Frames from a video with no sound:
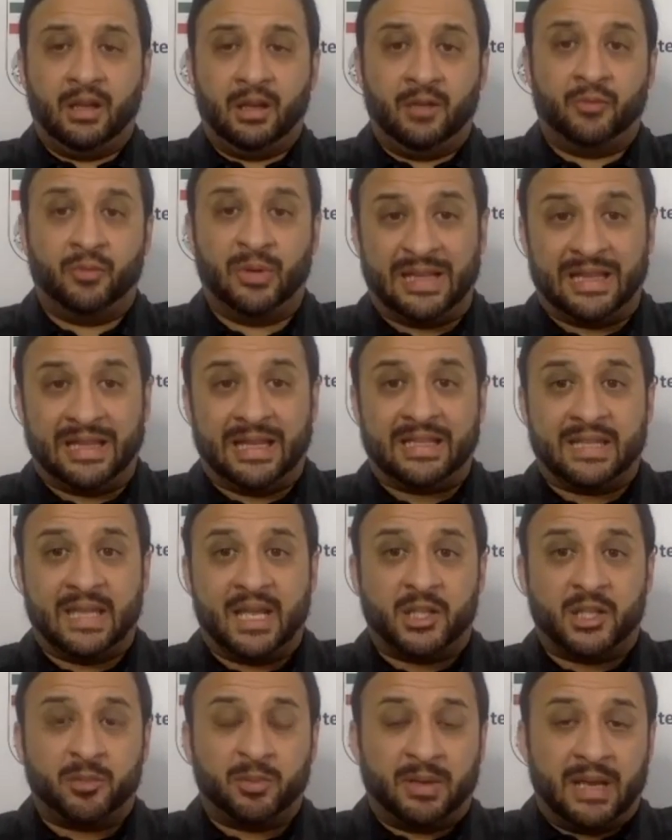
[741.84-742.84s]
Really like the
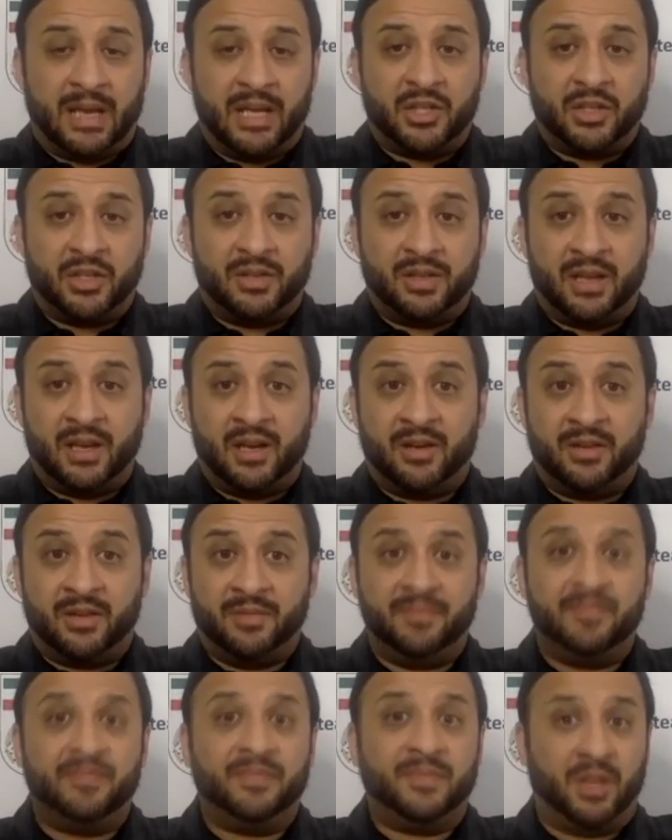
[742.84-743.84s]
explanation there.
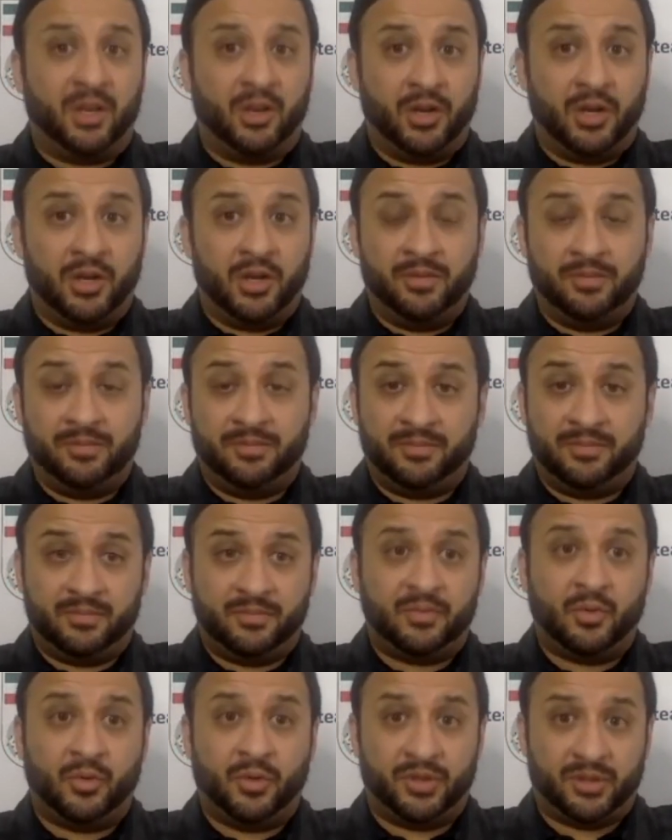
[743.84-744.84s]
You, of
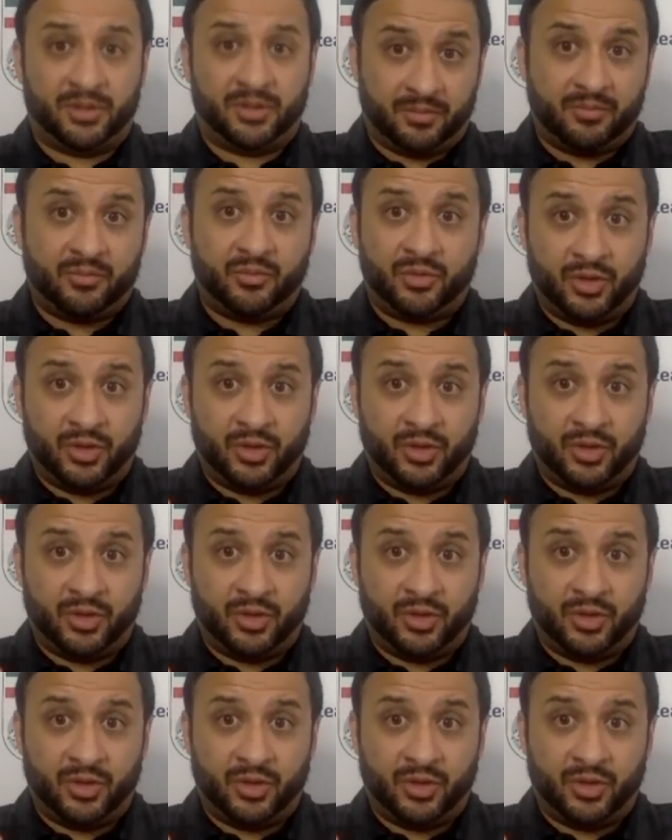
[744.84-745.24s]
course,